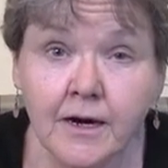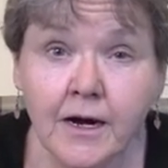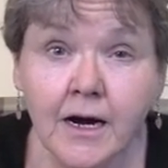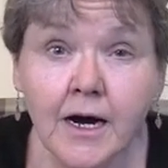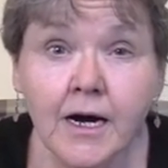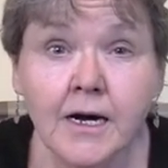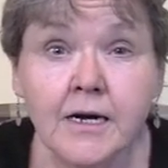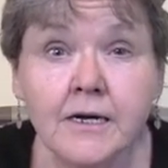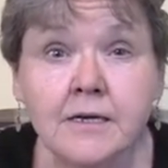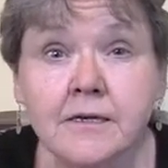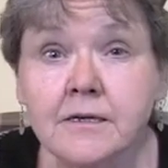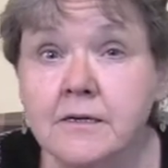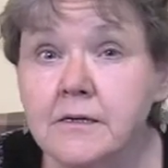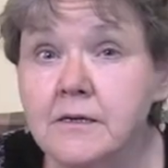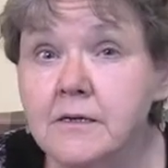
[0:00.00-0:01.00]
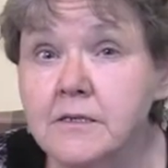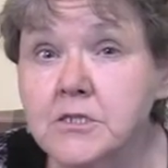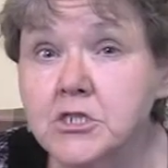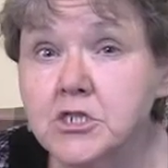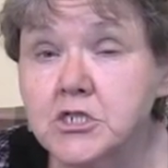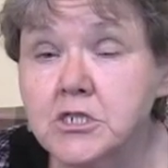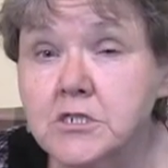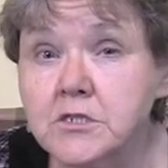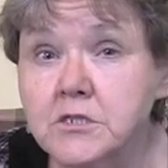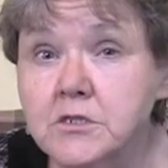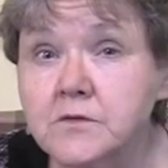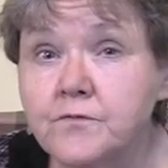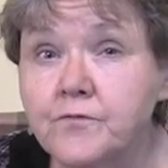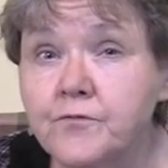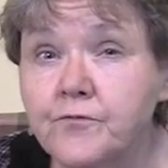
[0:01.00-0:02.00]
I just
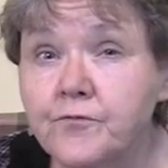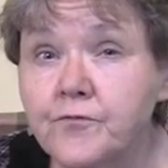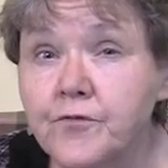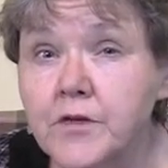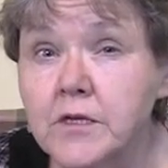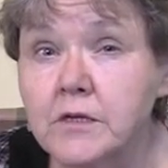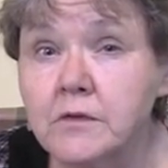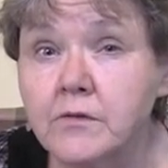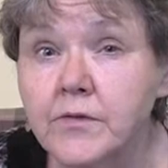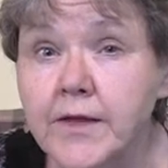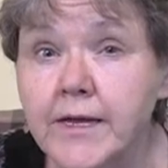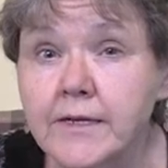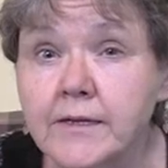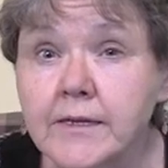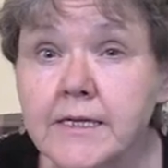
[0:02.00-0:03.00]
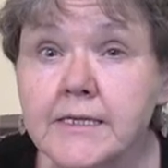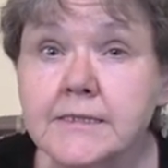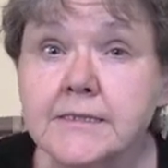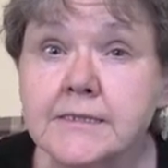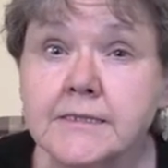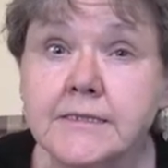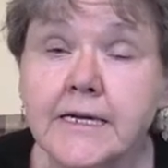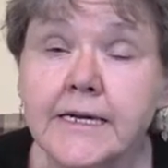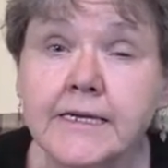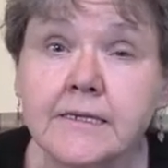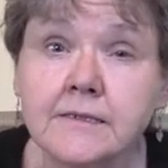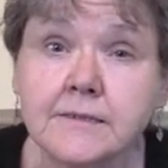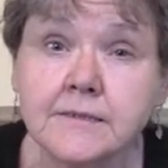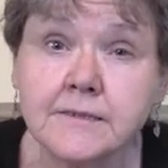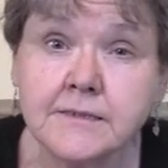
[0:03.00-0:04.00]
feel that the
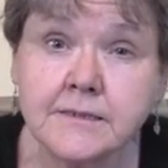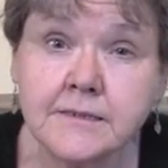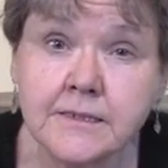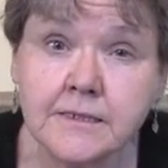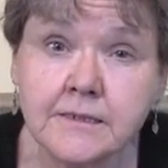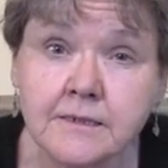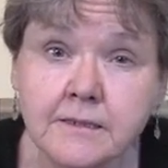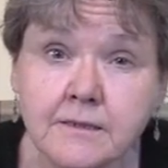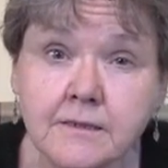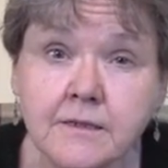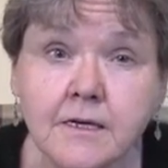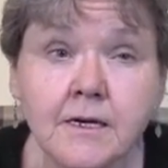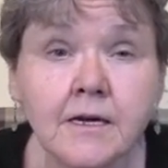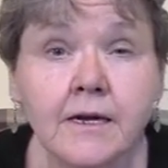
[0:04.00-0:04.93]
stainless steel